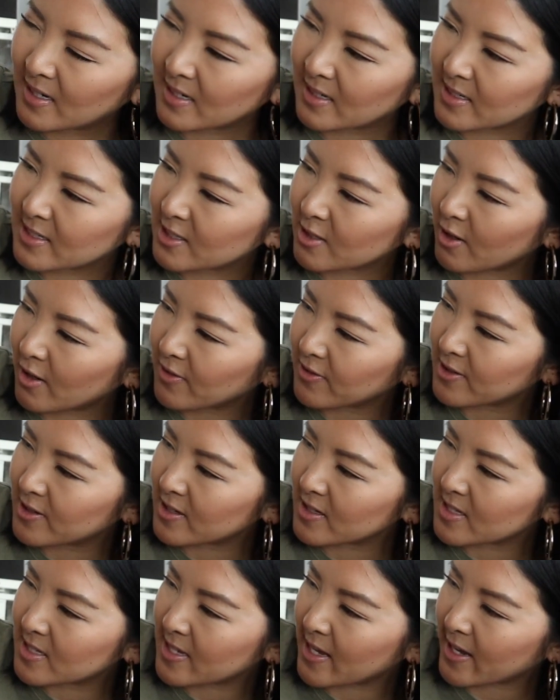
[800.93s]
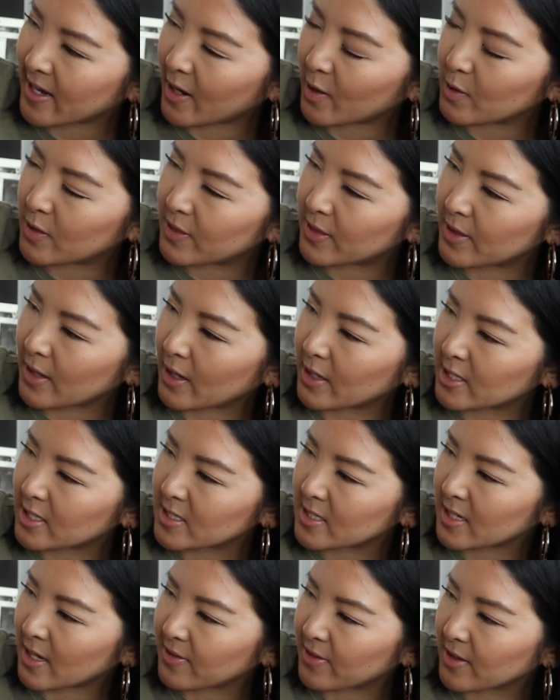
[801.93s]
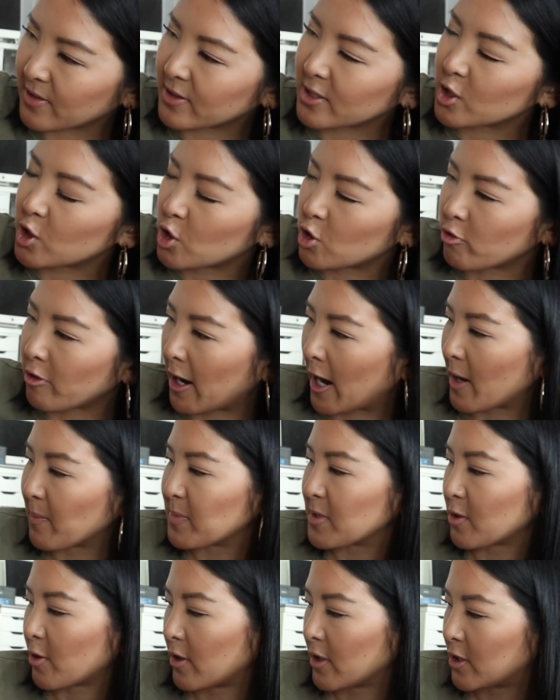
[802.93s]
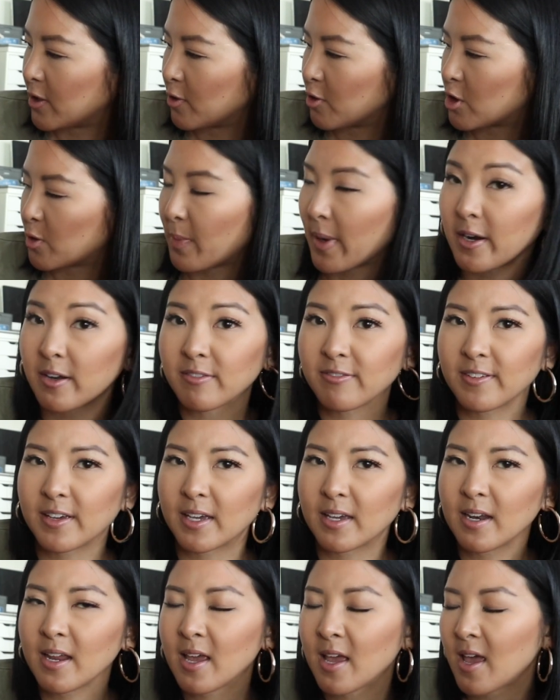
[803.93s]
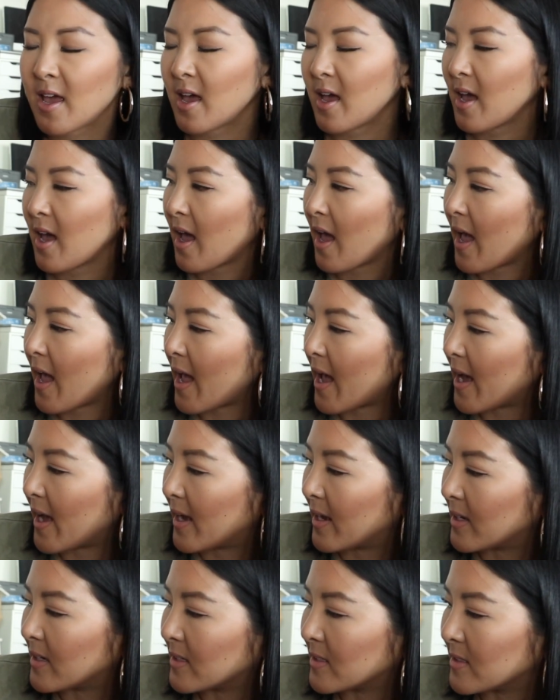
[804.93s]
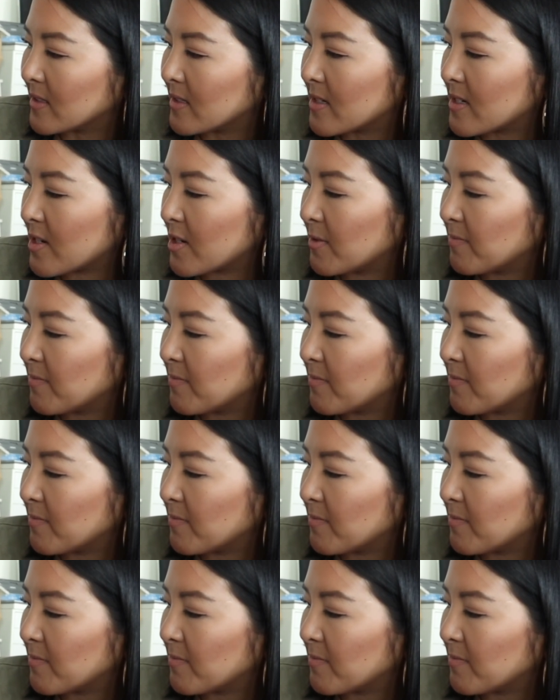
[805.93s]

it's hard to just say. I think the straps are a huge benefit, and